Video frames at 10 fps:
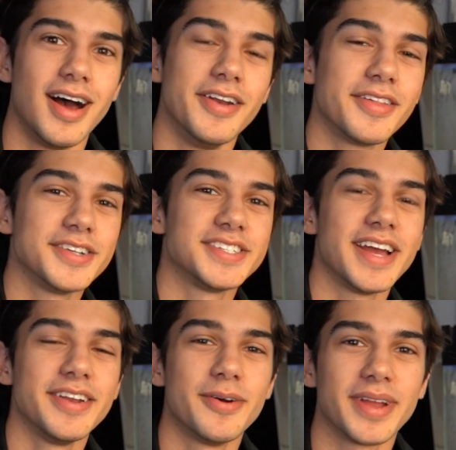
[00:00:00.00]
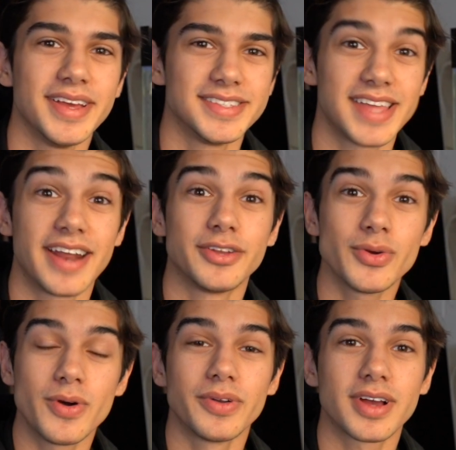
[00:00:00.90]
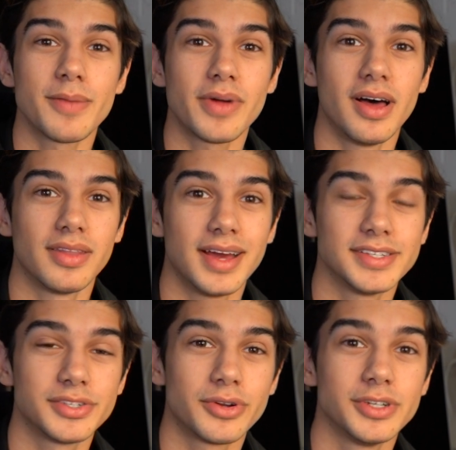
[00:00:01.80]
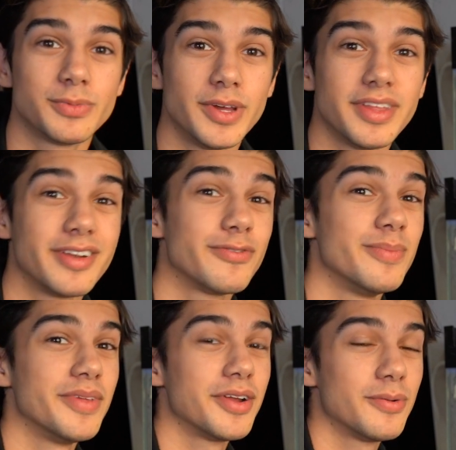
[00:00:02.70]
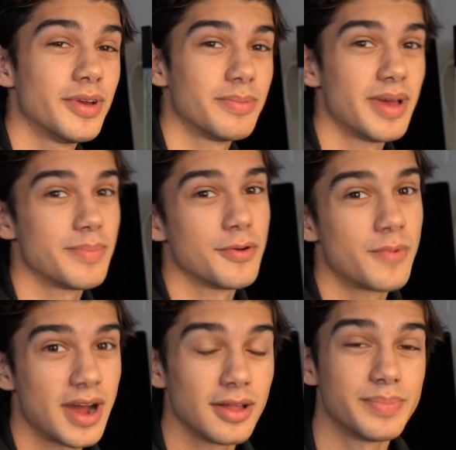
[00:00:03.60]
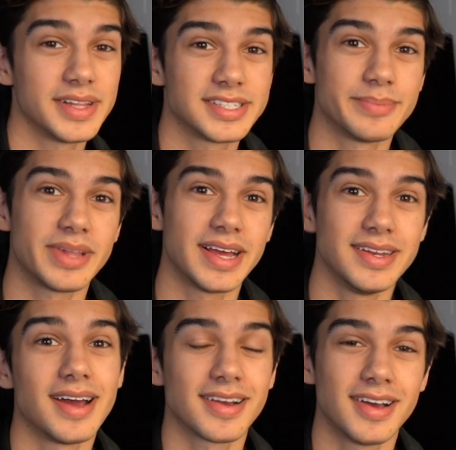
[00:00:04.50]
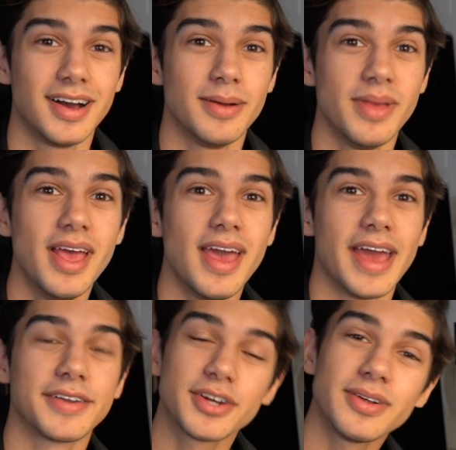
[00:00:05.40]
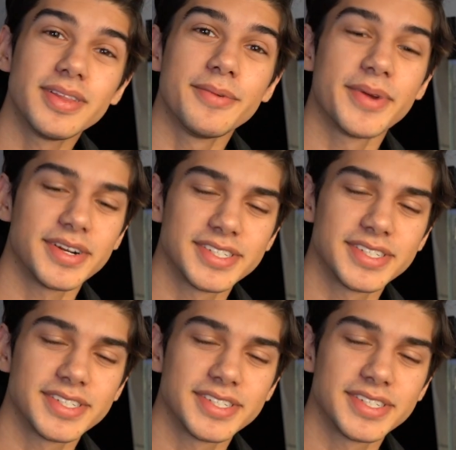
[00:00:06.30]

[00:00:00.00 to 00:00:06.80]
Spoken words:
Another side note is that I do own a couple online stores. One that you're familiar with might be wildpetsupply.com, and currently we are